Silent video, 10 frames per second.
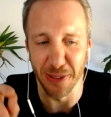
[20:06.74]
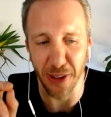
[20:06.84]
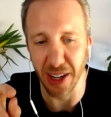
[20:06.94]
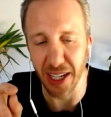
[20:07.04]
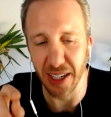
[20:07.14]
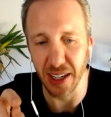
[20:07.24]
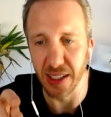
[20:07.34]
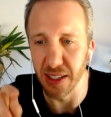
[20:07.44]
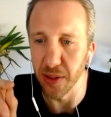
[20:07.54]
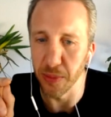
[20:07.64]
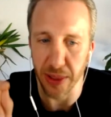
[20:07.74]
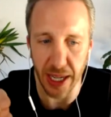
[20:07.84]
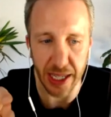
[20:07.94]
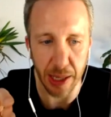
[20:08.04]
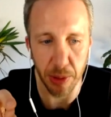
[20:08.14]
Friday night when
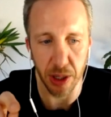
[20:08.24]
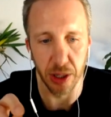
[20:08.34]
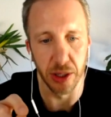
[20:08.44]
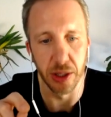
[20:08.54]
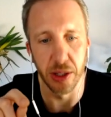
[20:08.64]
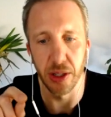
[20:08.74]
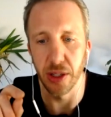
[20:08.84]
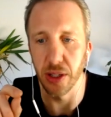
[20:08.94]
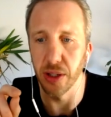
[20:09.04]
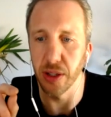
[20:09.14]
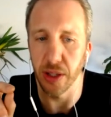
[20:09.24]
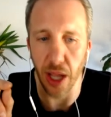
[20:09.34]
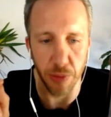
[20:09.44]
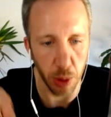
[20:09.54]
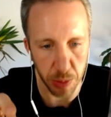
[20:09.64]
that came on,
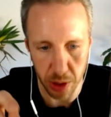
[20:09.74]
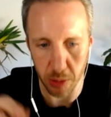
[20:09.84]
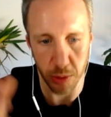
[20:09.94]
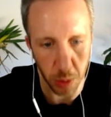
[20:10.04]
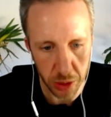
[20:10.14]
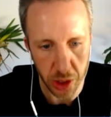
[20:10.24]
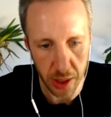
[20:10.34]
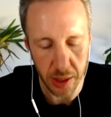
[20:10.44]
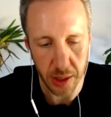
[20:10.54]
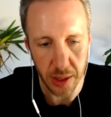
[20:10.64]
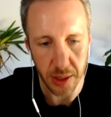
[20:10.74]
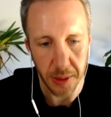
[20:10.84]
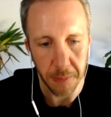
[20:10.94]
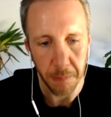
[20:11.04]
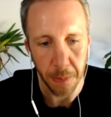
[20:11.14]
everyone was home to watch it.
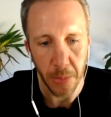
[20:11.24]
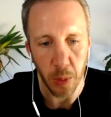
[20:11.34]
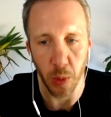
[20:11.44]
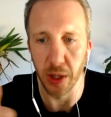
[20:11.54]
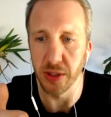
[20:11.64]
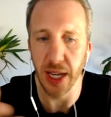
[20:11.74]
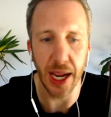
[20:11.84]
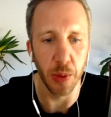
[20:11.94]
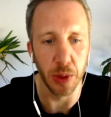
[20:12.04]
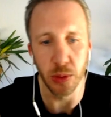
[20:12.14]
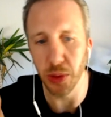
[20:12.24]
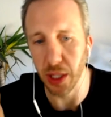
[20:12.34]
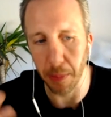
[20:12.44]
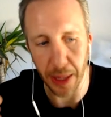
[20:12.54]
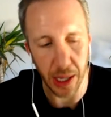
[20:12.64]
Whereas now, when you think
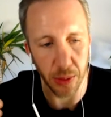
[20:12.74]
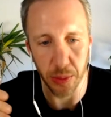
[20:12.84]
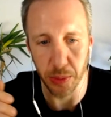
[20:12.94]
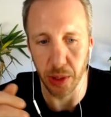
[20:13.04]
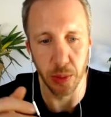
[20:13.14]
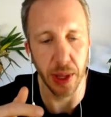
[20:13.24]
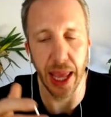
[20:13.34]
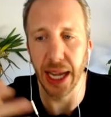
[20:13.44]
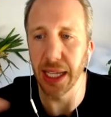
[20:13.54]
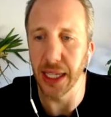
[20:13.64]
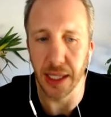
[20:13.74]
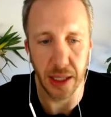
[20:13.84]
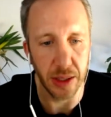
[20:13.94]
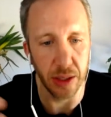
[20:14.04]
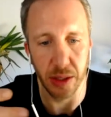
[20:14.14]
about you know
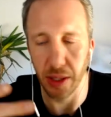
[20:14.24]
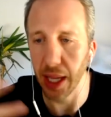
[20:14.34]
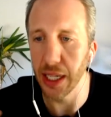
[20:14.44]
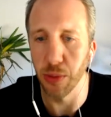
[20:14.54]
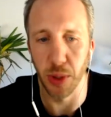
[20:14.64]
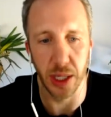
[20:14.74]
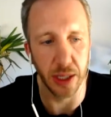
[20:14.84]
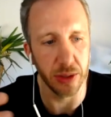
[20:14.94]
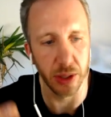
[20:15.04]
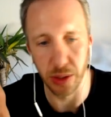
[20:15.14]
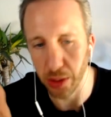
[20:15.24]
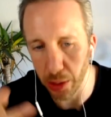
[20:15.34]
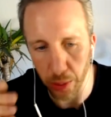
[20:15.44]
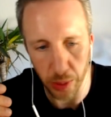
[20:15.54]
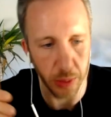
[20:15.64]
any any release on
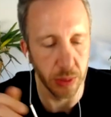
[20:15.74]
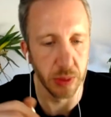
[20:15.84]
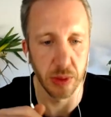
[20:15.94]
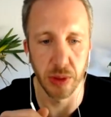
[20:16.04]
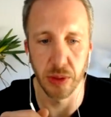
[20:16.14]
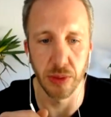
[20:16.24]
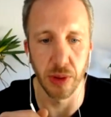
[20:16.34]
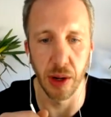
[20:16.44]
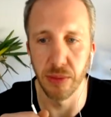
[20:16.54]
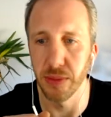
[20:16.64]
Hulu, right,